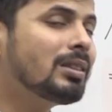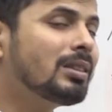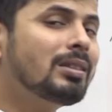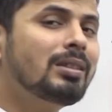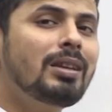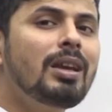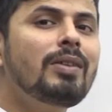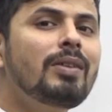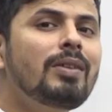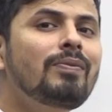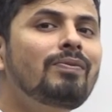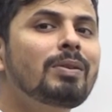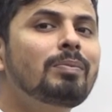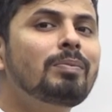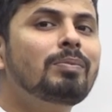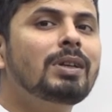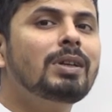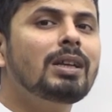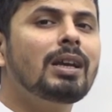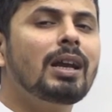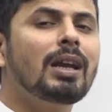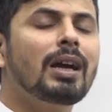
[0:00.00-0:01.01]

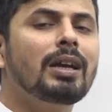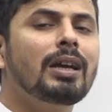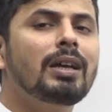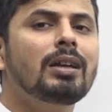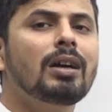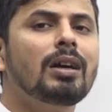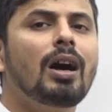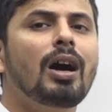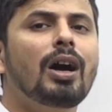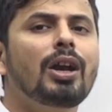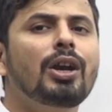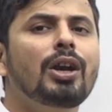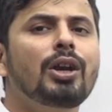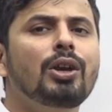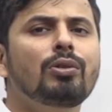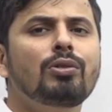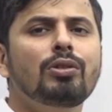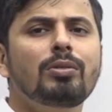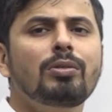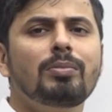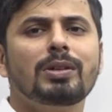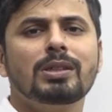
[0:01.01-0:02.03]
359
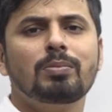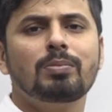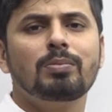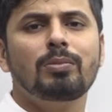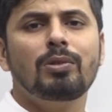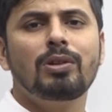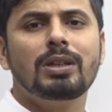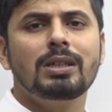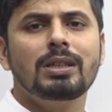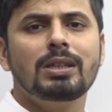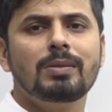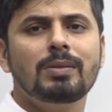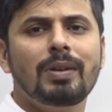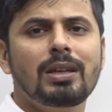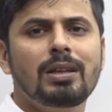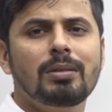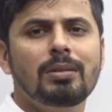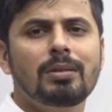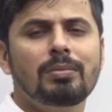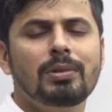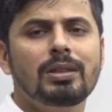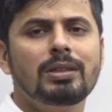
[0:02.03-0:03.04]
unknown bus voltage
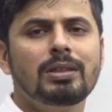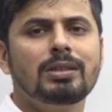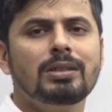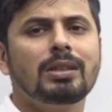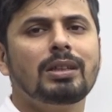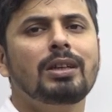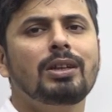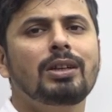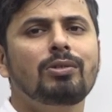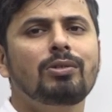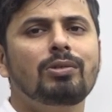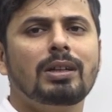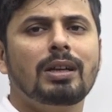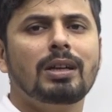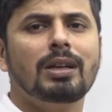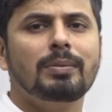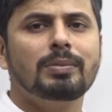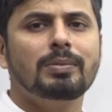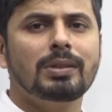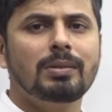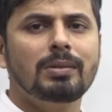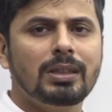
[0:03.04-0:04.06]
variables in
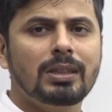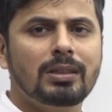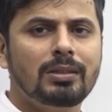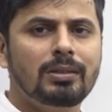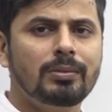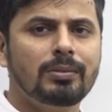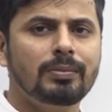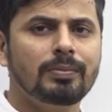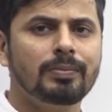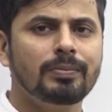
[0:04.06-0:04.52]
Newton-Raphson method.